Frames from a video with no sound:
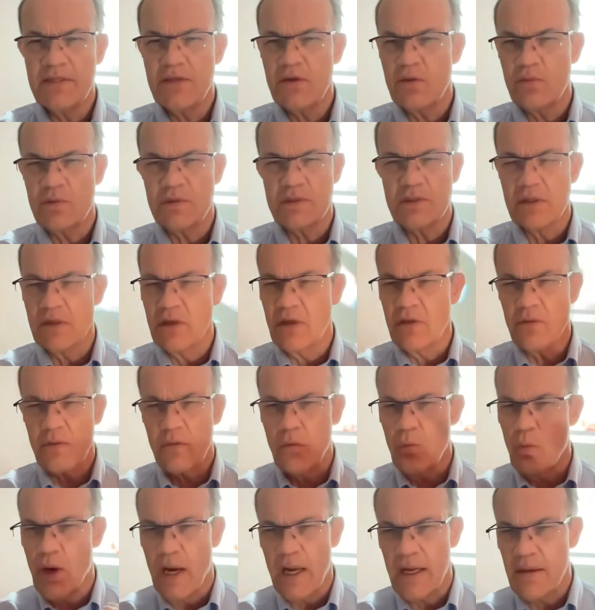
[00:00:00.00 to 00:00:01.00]
There was another
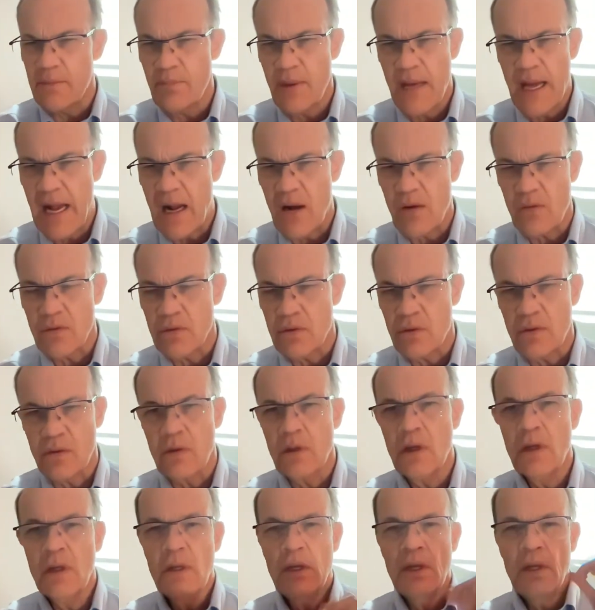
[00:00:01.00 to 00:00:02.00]
white powder.
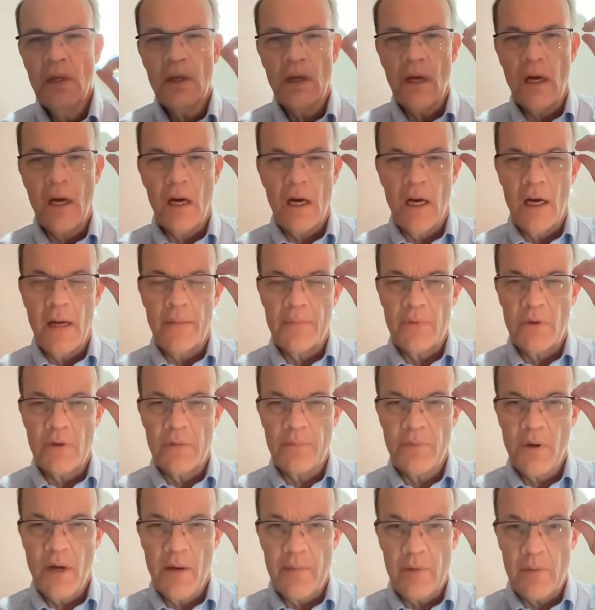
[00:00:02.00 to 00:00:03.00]
You're
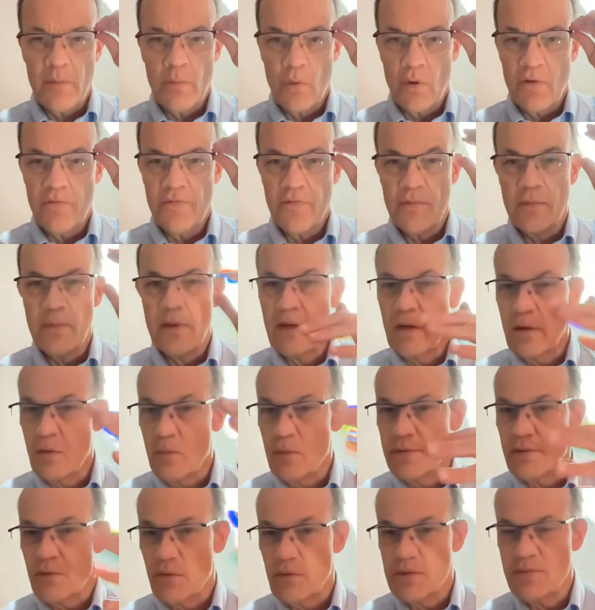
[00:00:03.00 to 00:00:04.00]
probably more familiar
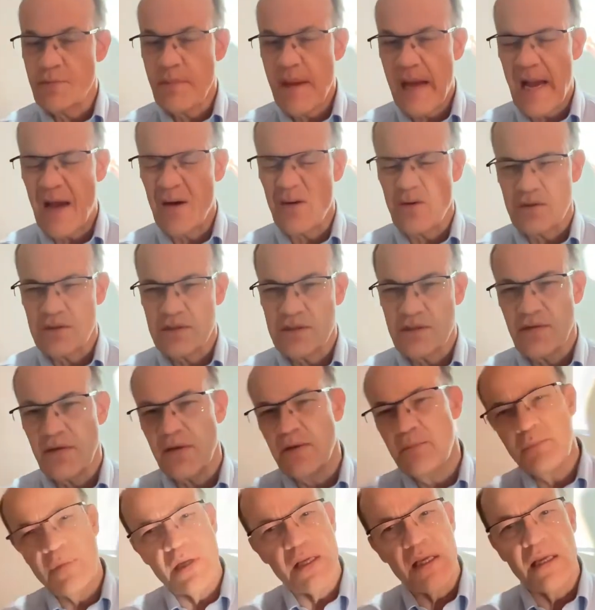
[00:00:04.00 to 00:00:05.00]
with those powders
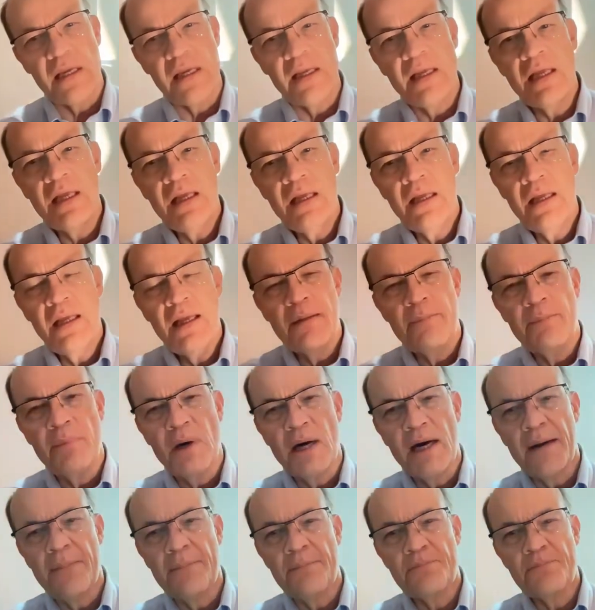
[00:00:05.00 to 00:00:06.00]
than me,
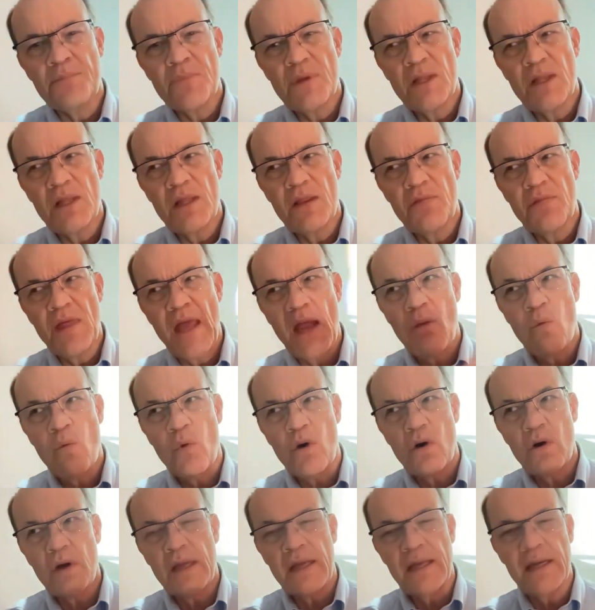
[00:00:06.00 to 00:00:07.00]
but they
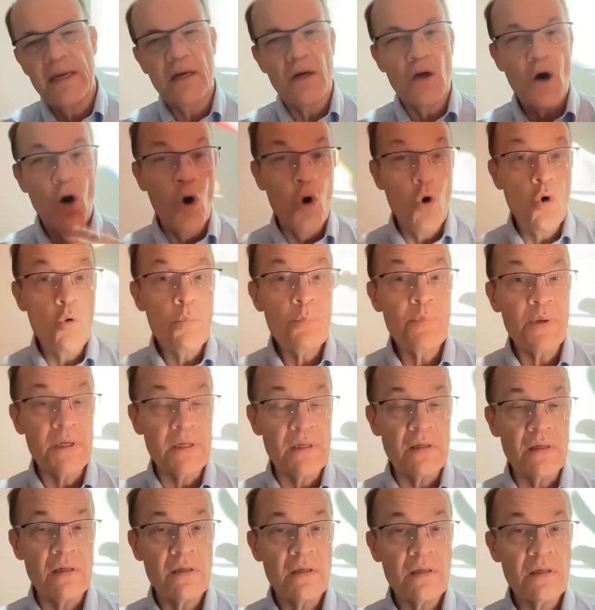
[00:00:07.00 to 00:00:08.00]
were in an
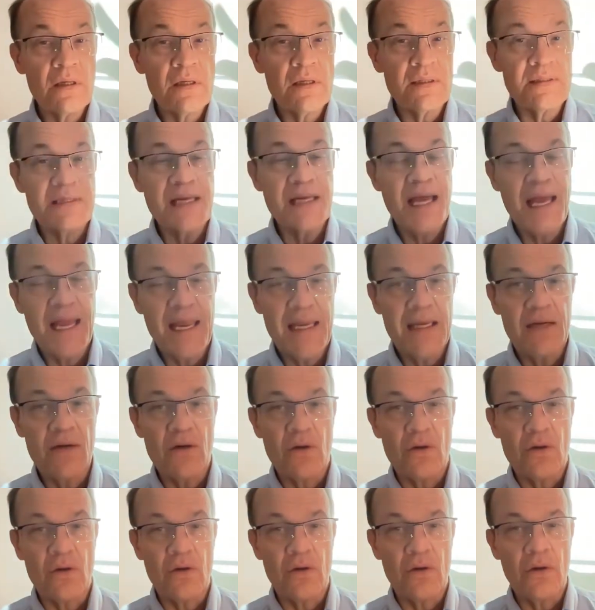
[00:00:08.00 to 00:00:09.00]
open
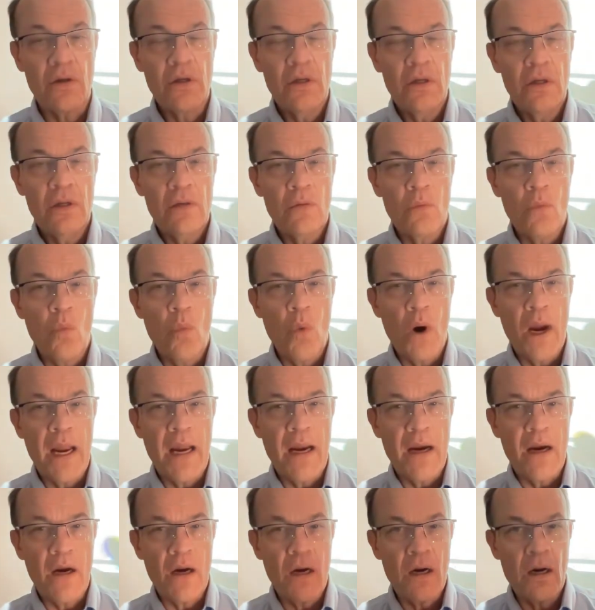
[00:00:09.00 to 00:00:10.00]
container
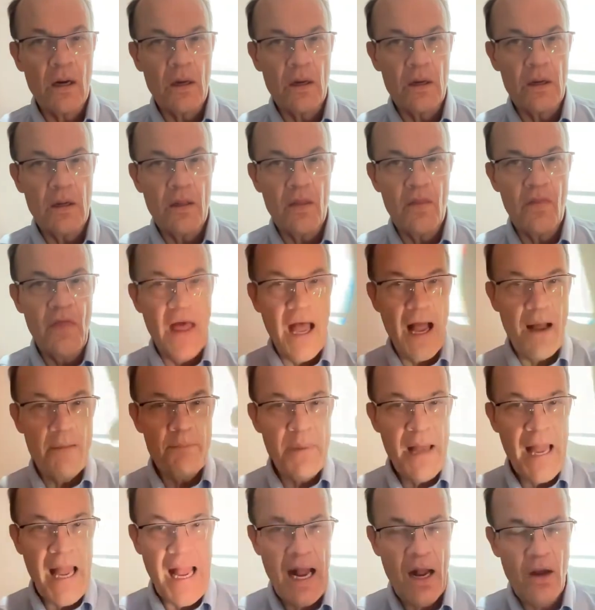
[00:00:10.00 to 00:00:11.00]
where that
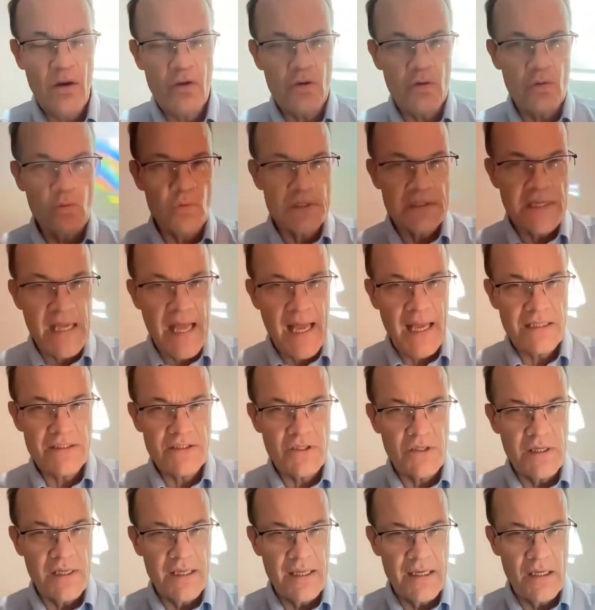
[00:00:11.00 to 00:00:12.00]
powder was
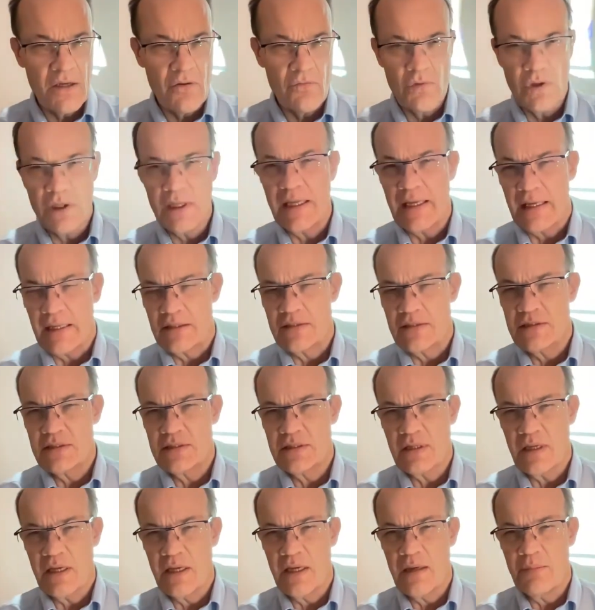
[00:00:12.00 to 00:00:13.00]
actually getting released,
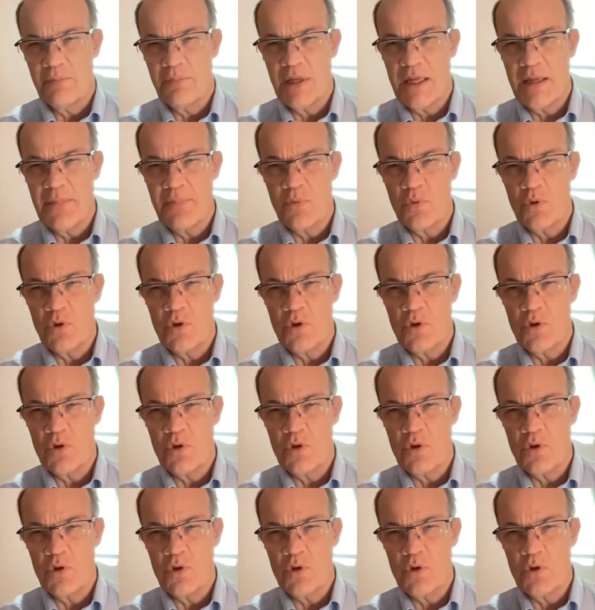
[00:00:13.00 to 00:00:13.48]
and people